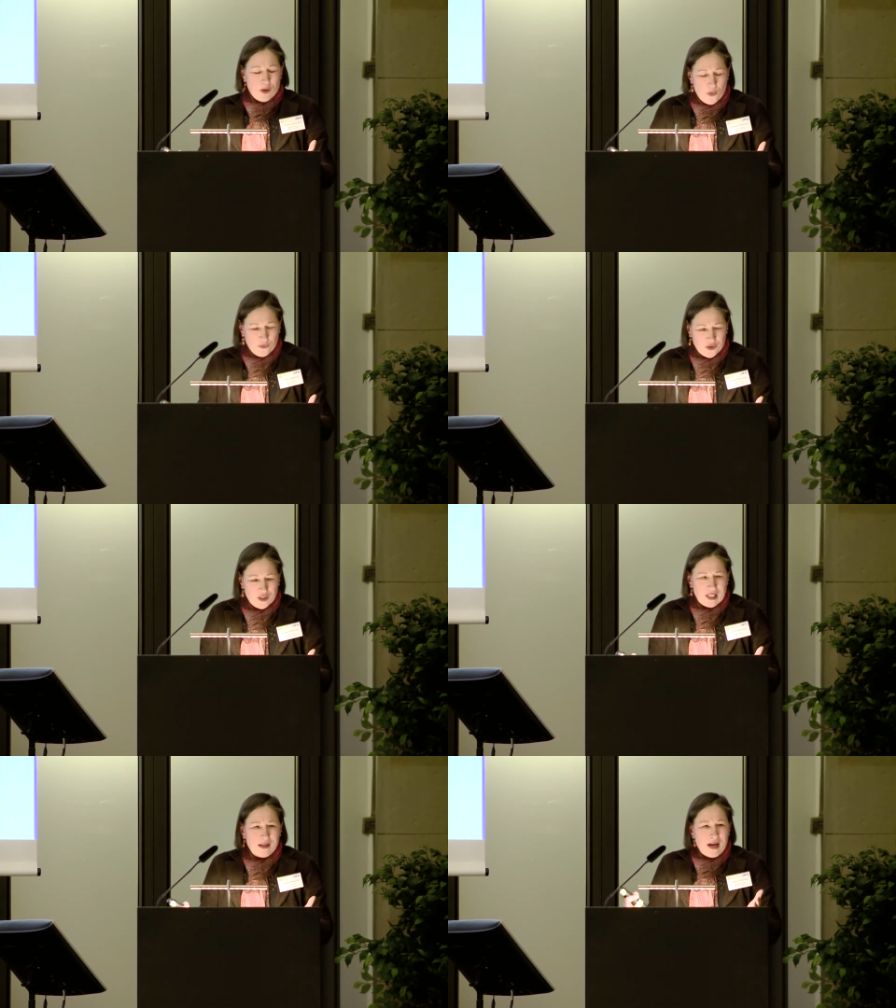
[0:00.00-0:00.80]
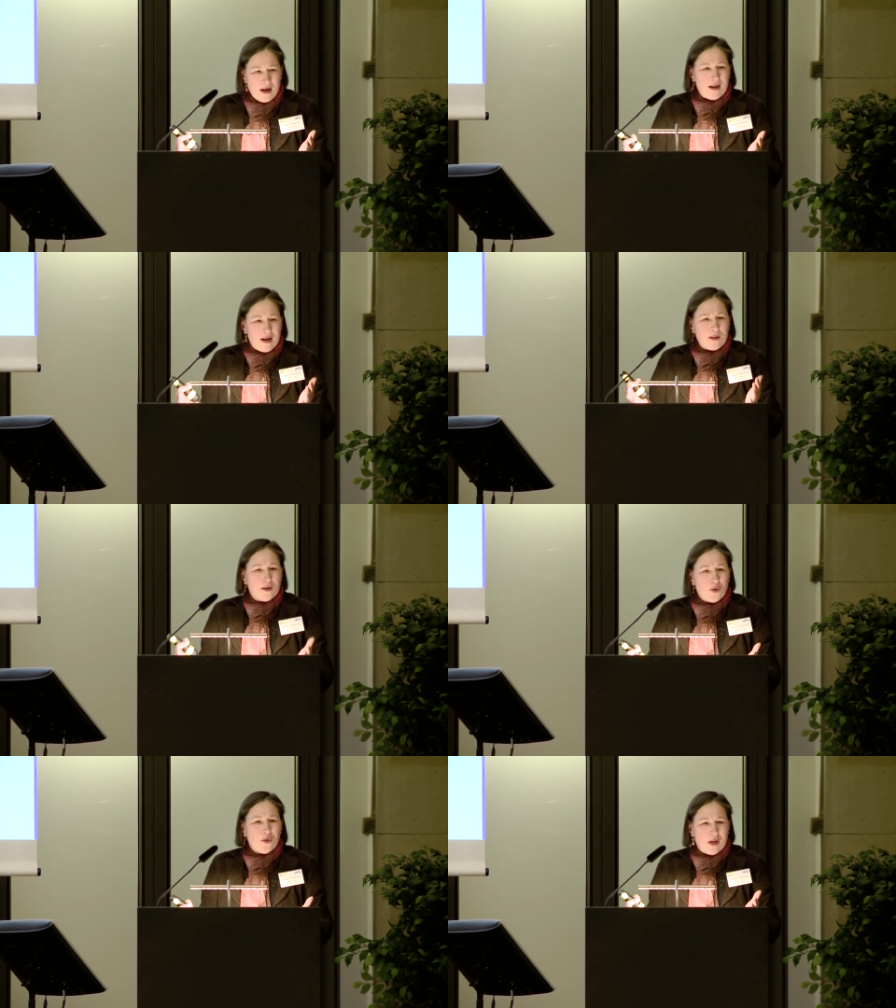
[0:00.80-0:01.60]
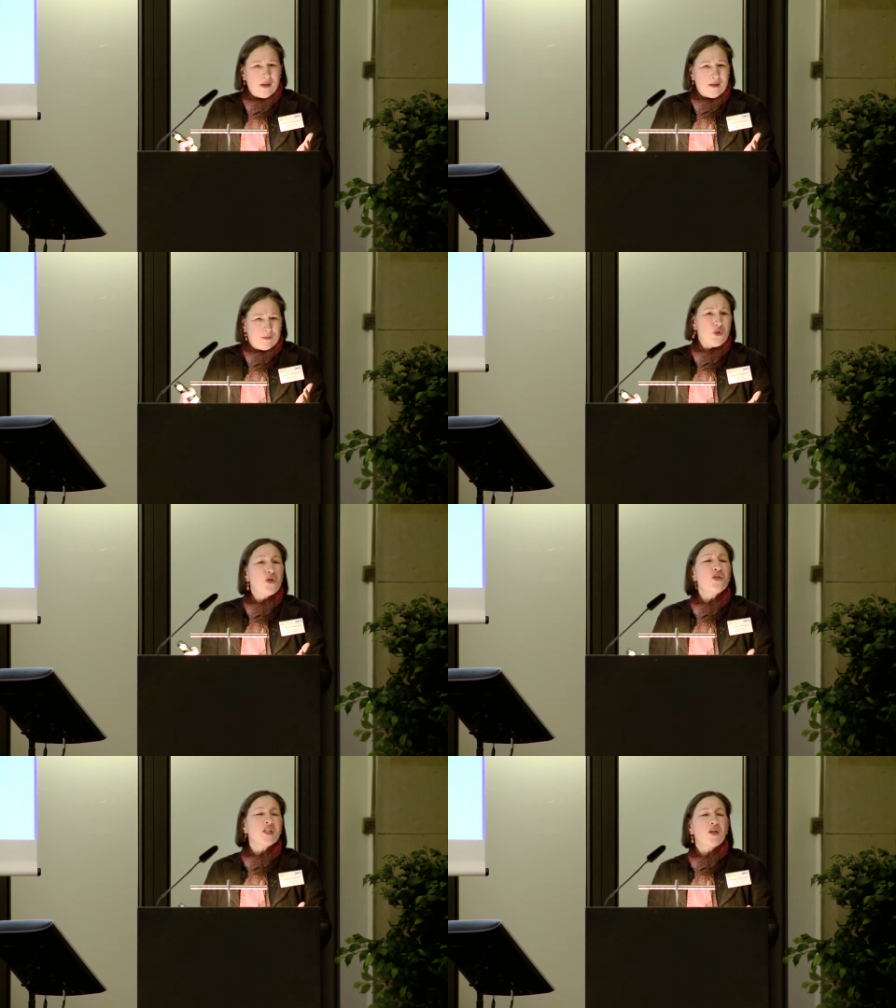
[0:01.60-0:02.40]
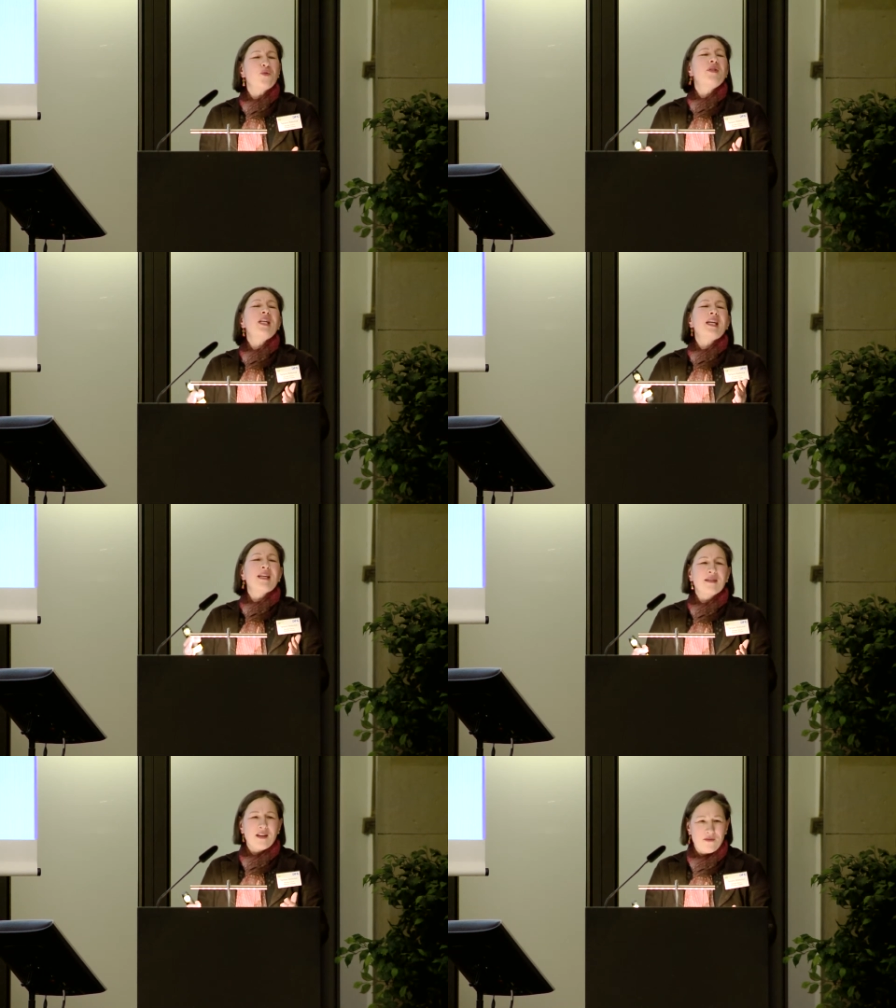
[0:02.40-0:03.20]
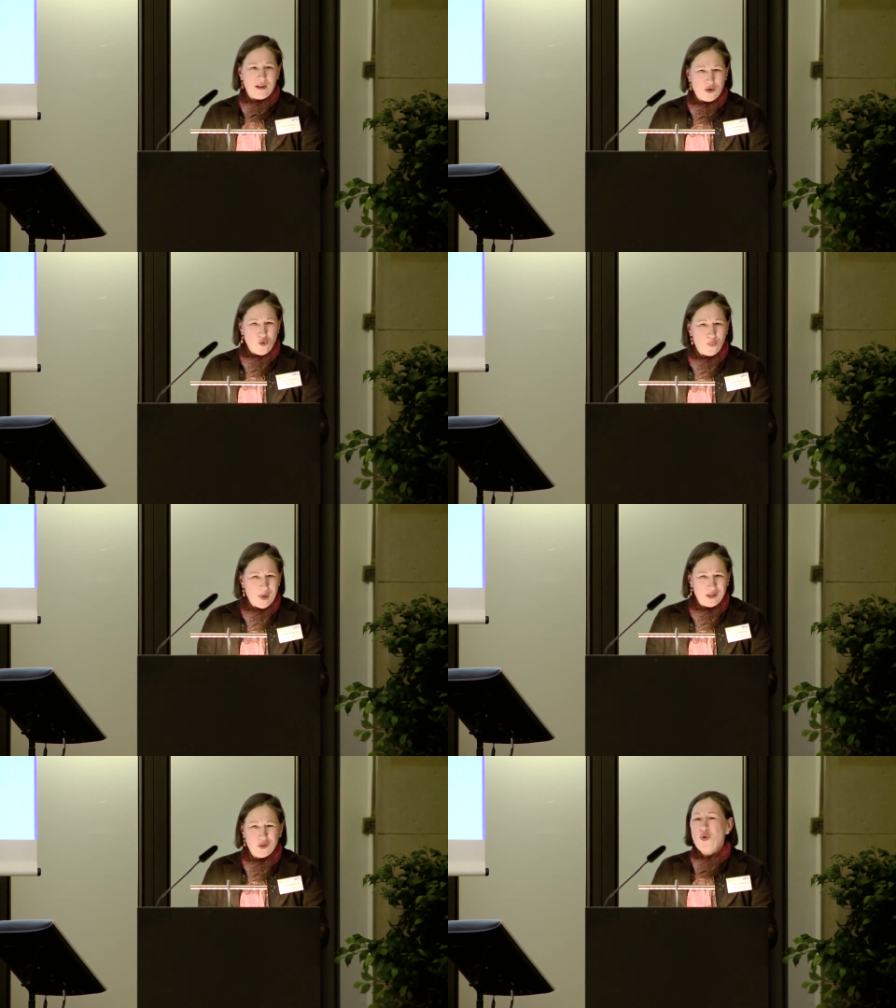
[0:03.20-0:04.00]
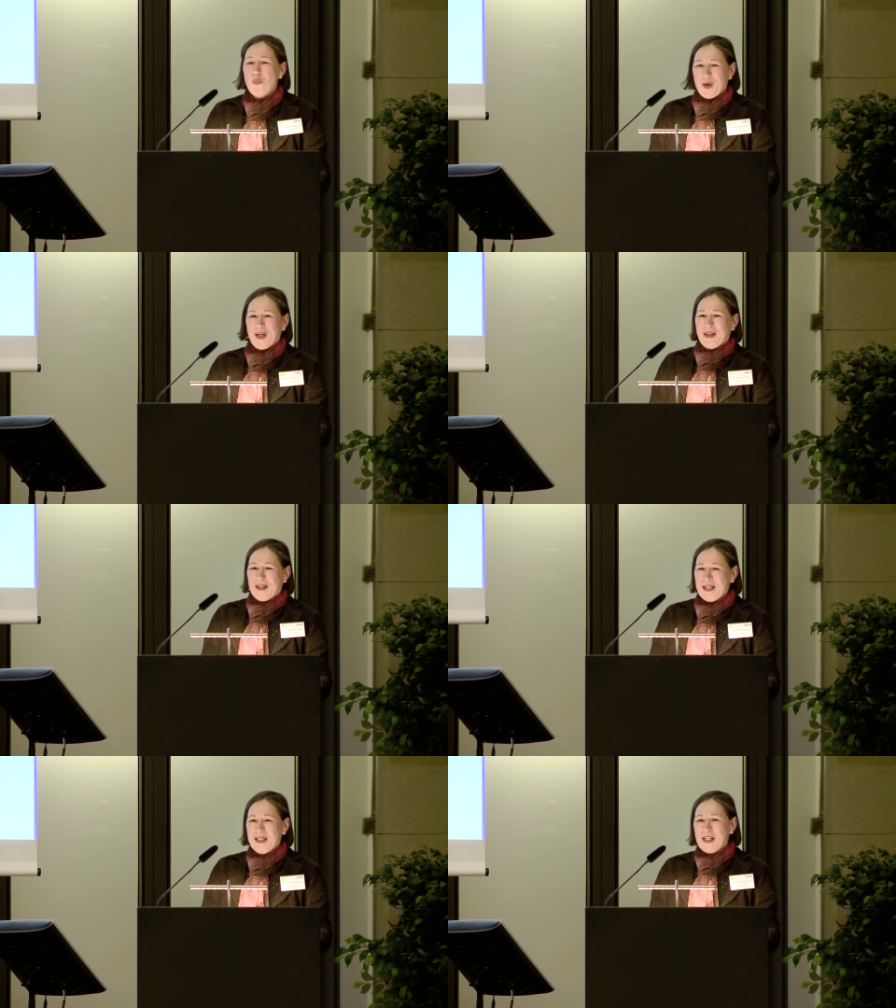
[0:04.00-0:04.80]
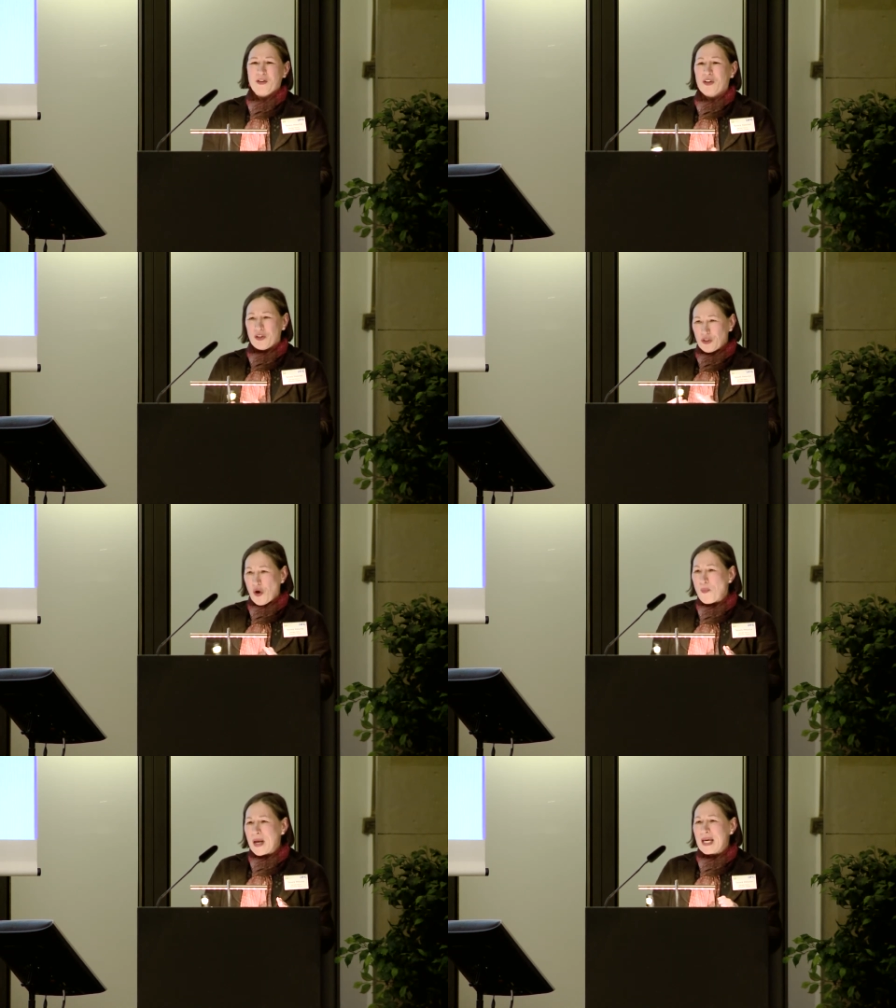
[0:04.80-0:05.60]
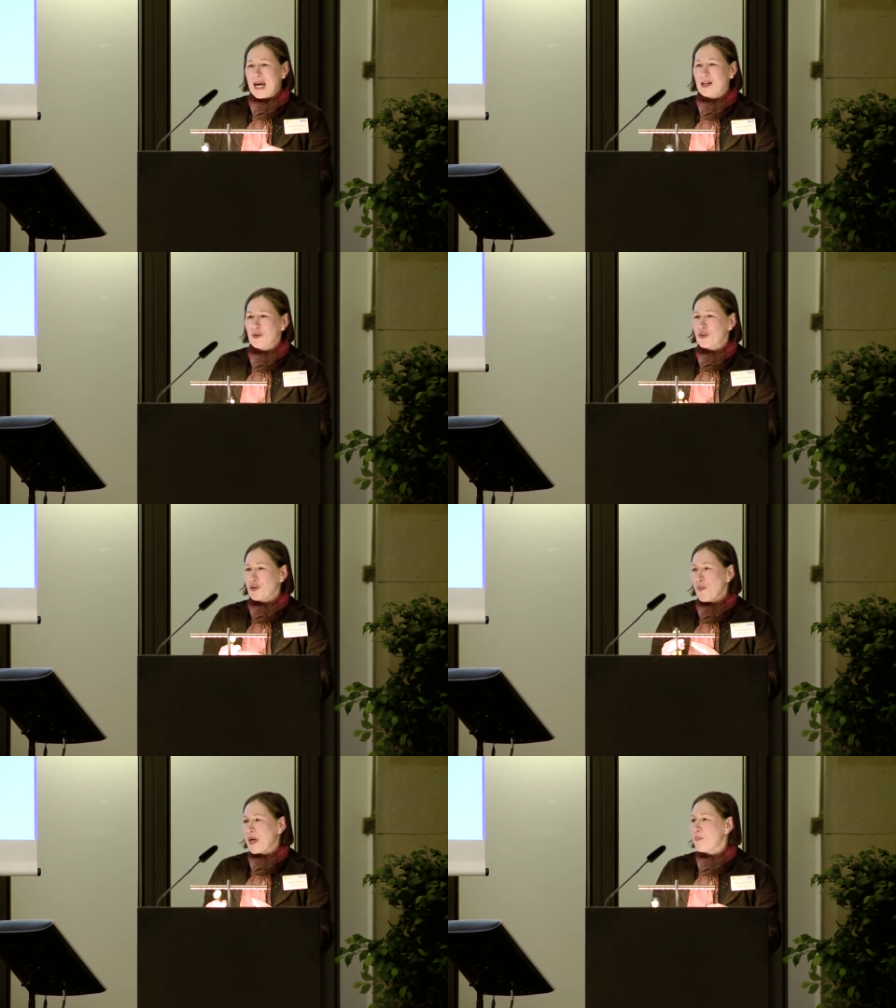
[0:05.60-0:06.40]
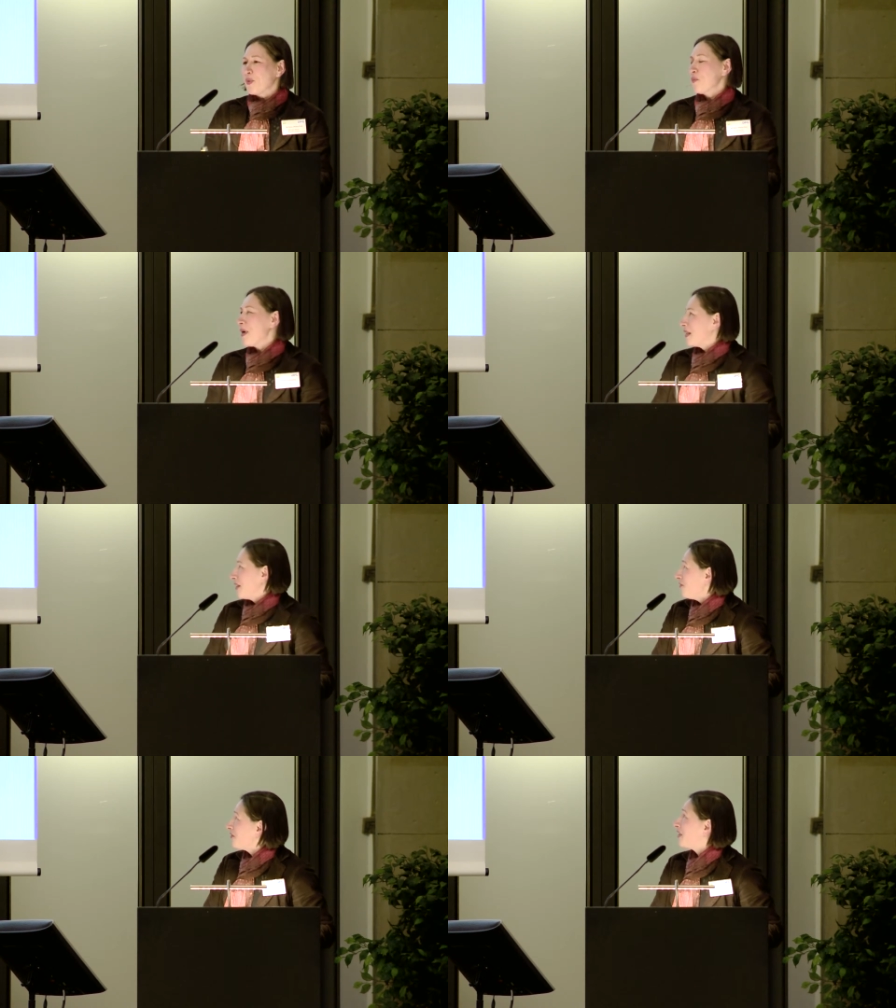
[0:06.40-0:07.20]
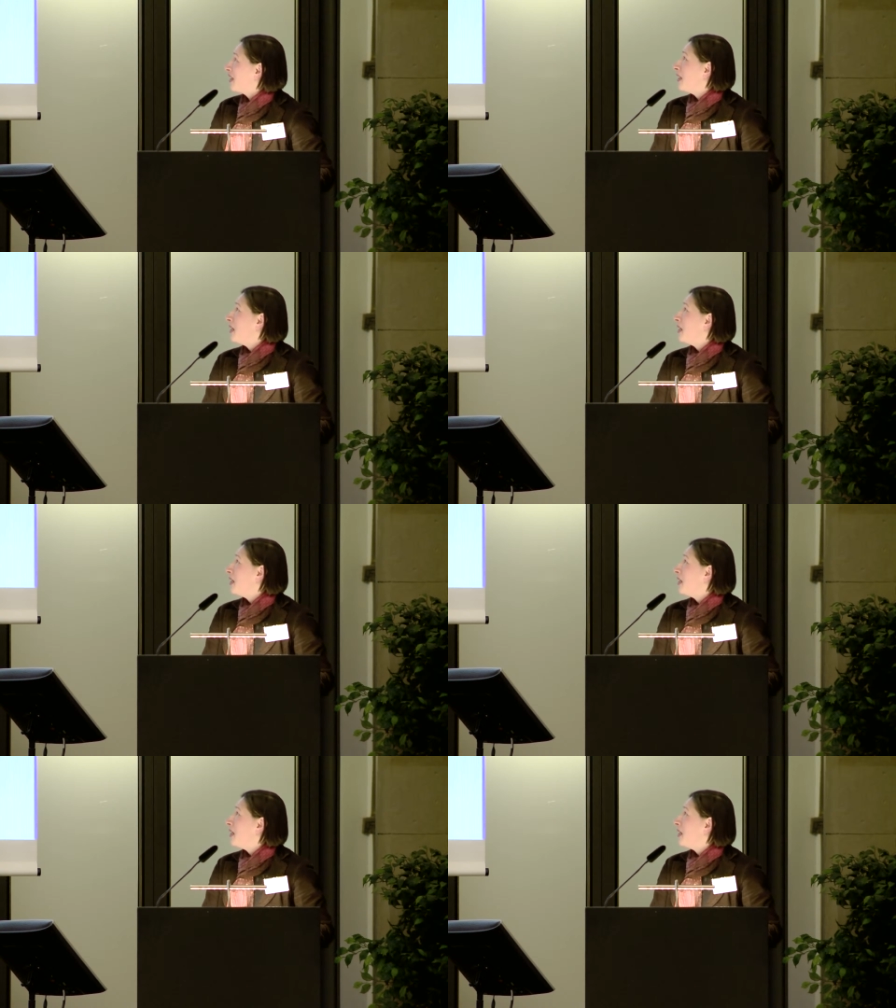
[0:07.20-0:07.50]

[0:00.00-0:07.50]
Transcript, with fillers: Obviously, ethical, uh, research integrity is a very complex topic. There are so many angles, so many perspectives.